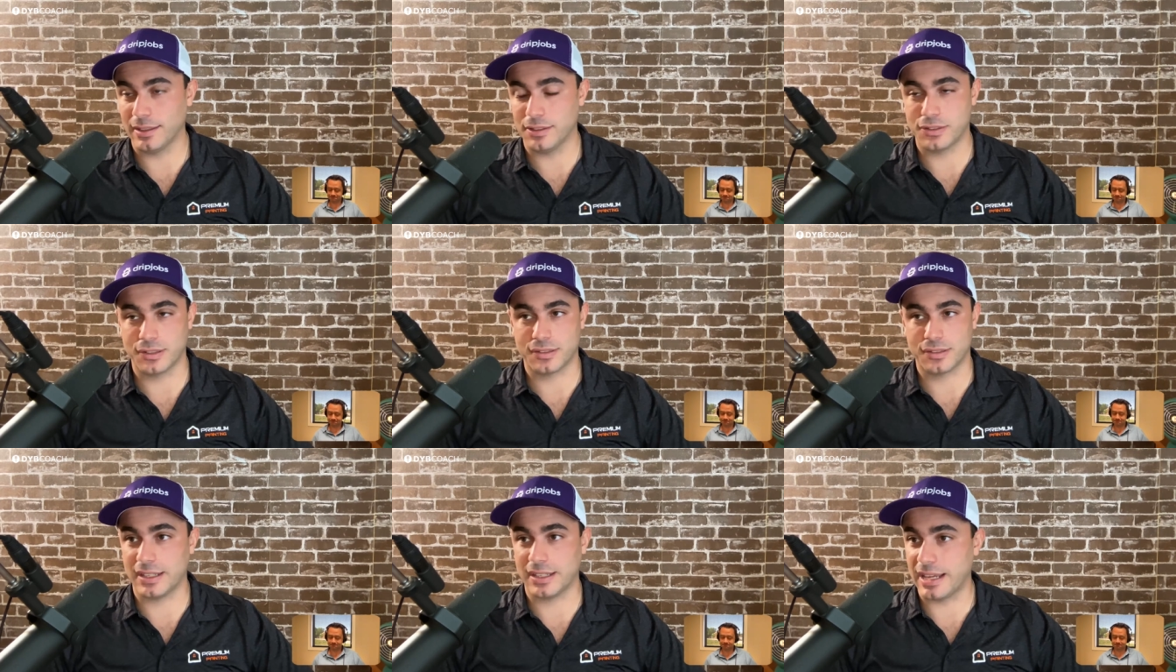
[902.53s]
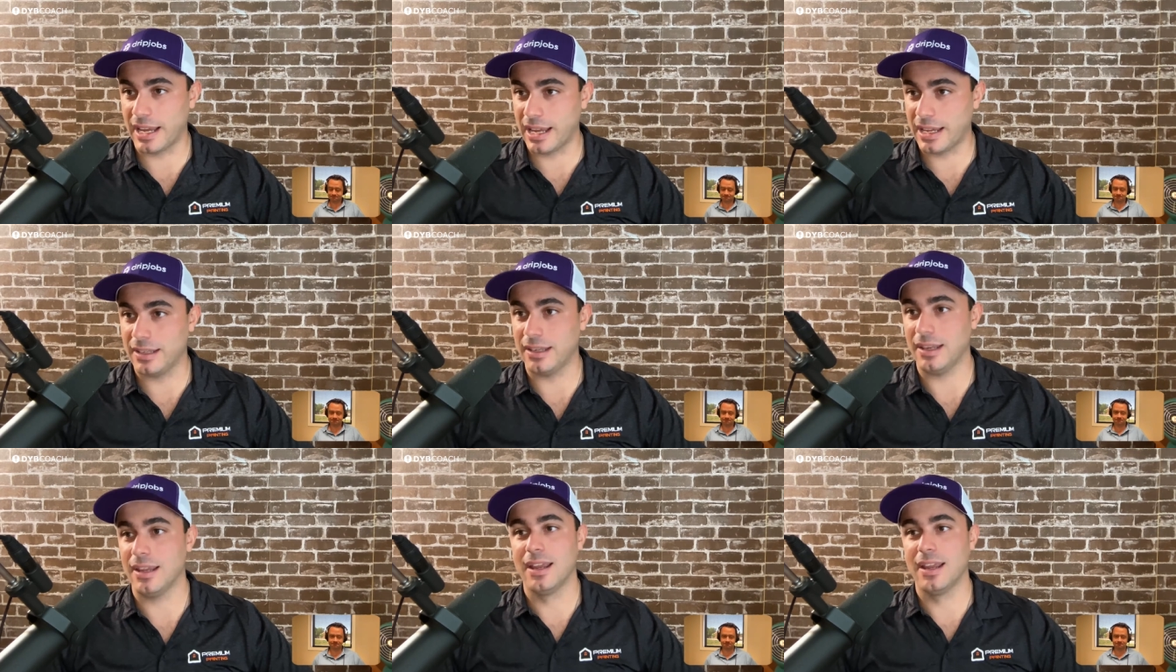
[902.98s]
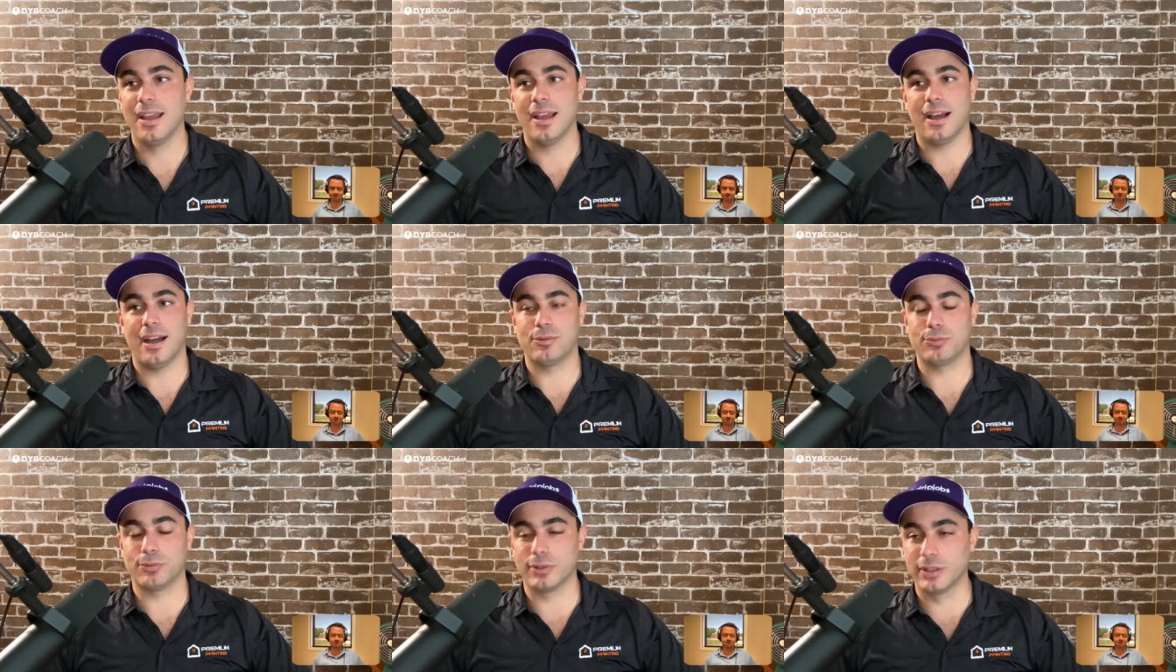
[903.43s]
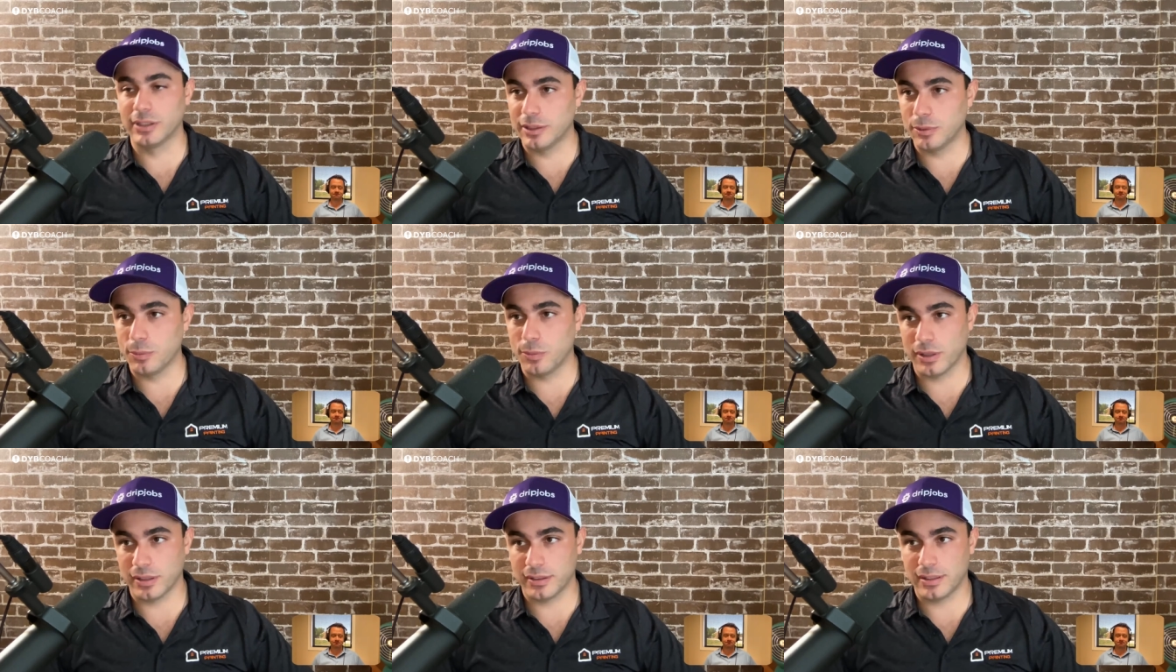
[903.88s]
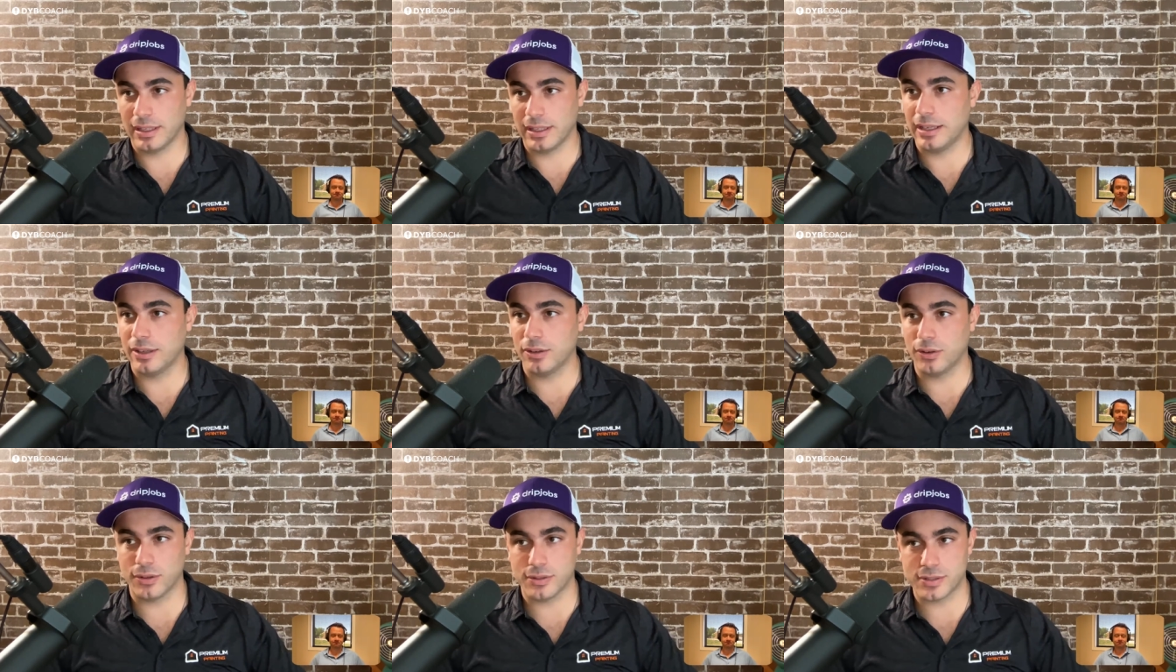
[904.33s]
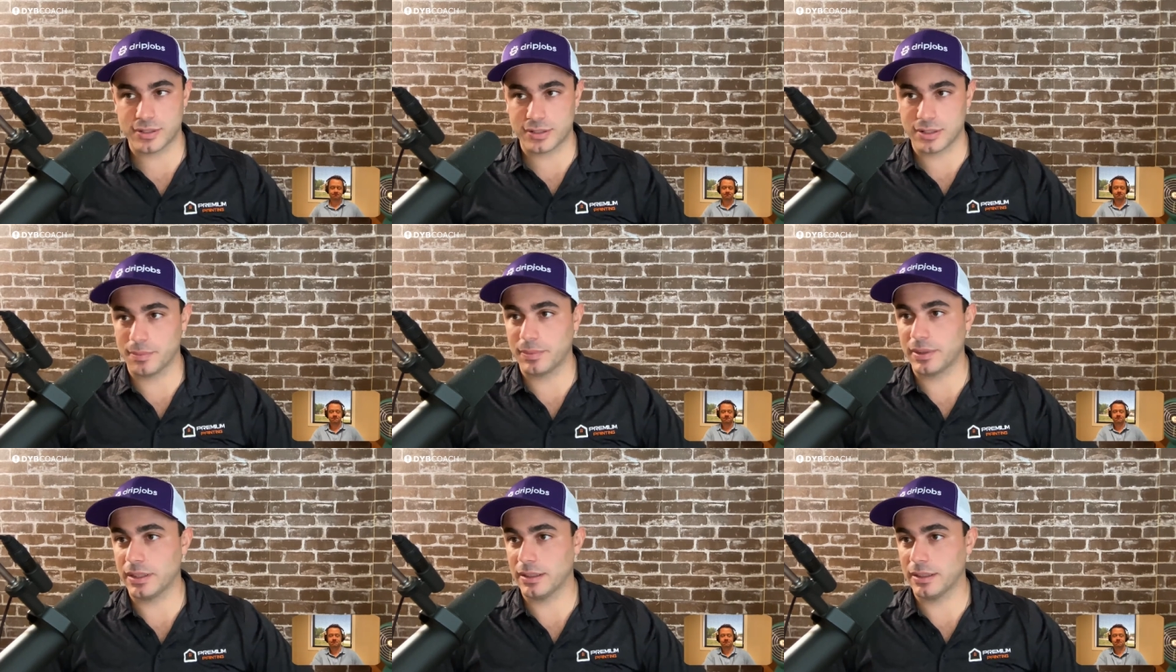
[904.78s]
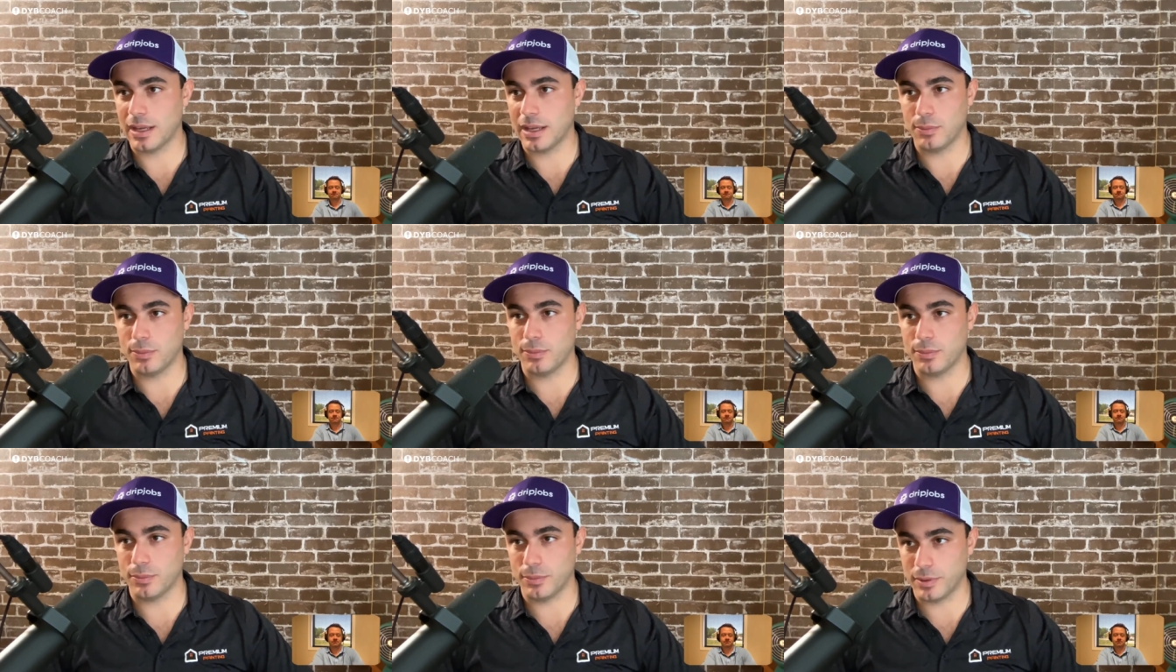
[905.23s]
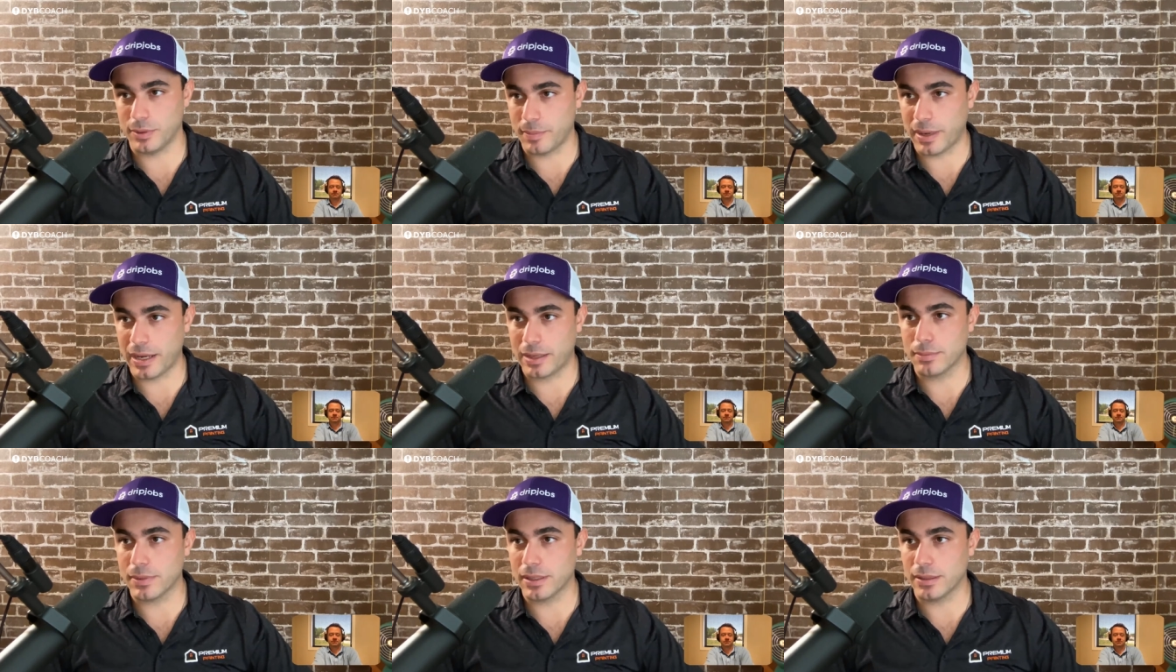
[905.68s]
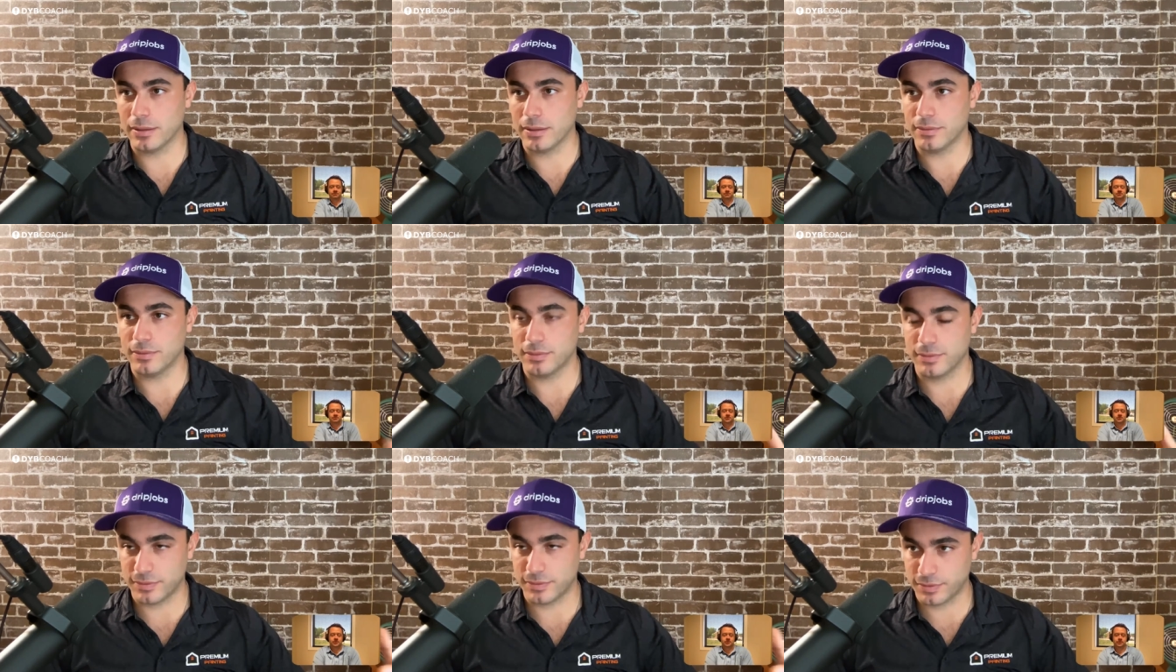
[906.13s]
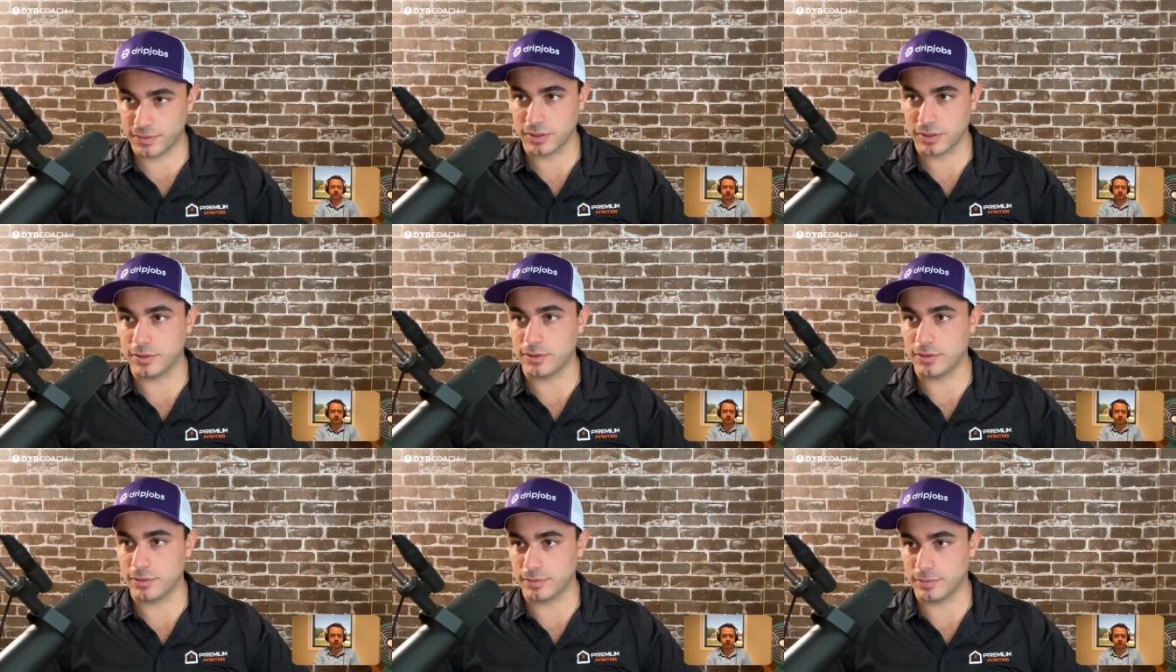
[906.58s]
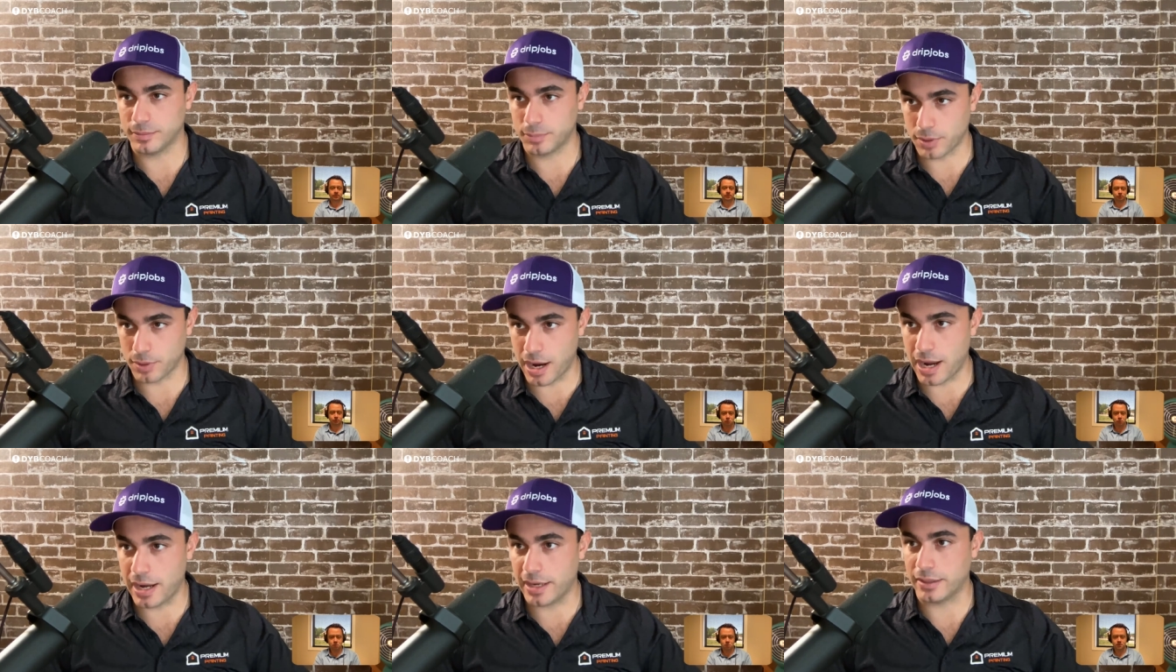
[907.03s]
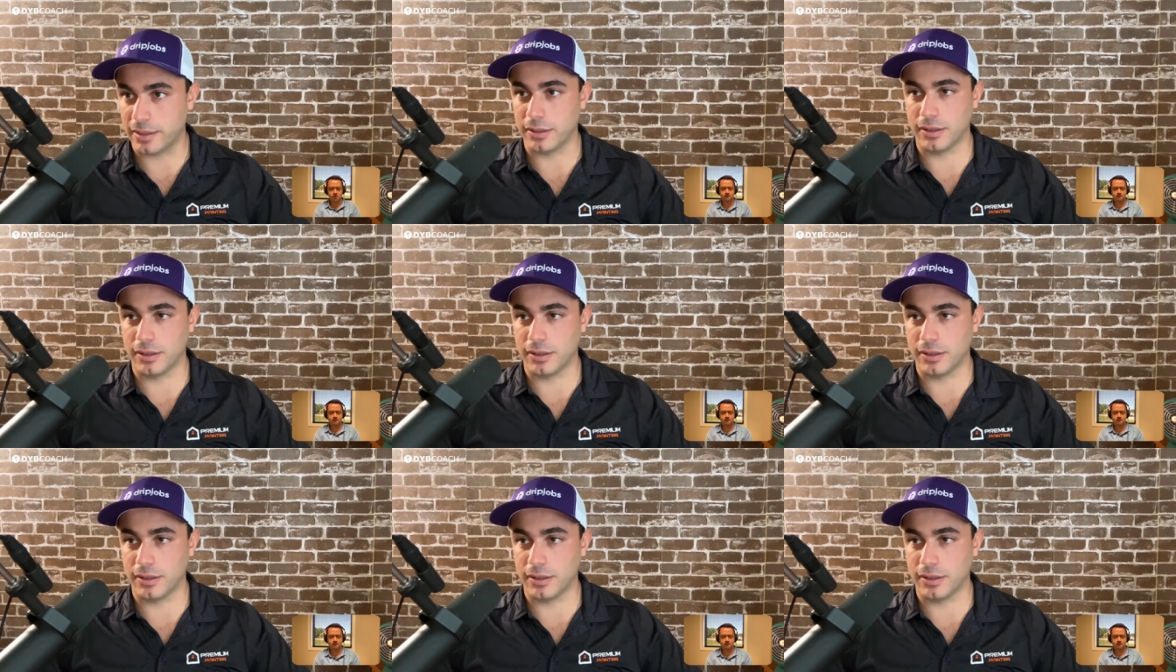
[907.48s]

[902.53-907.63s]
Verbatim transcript: It just again, I really wanted to hit on something that would make me feel pride.